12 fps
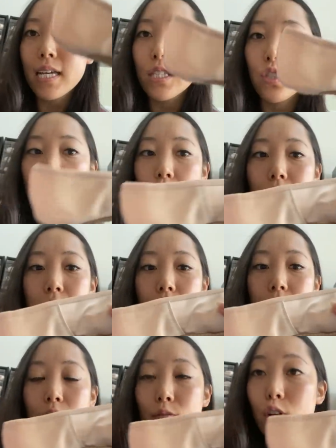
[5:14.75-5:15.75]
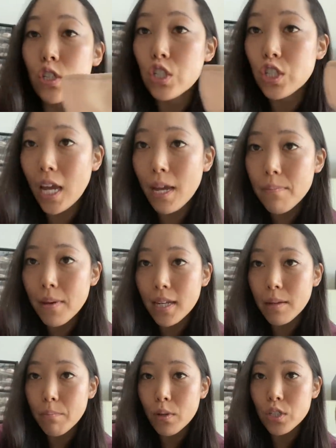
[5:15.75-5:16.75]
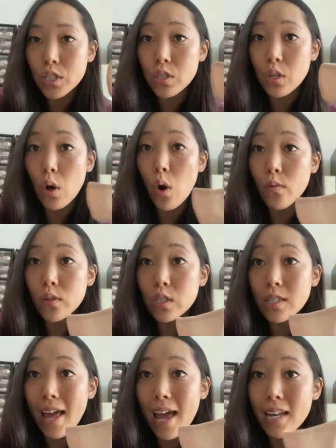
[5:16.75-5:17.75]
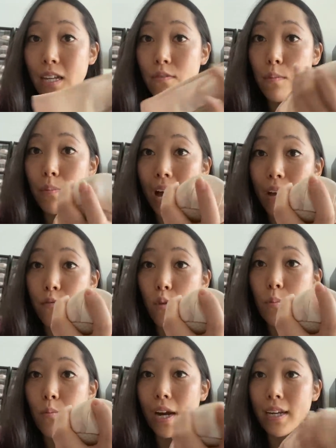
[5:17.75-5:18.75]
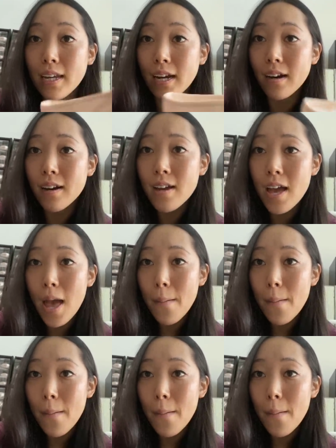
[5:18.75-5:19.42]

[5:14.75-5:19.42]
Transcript: it's just a different shape and it pushes you over to the end of the platform right here,